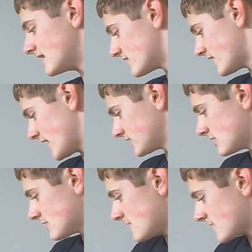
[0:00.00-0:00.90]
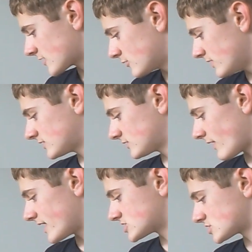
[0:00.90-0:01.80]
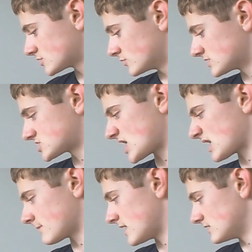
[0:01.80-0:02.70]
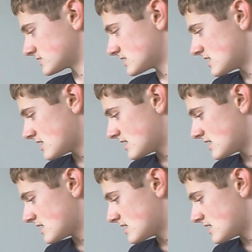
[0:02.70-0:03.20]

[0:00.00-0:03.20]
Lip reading: and then queen to h2 is checkmate.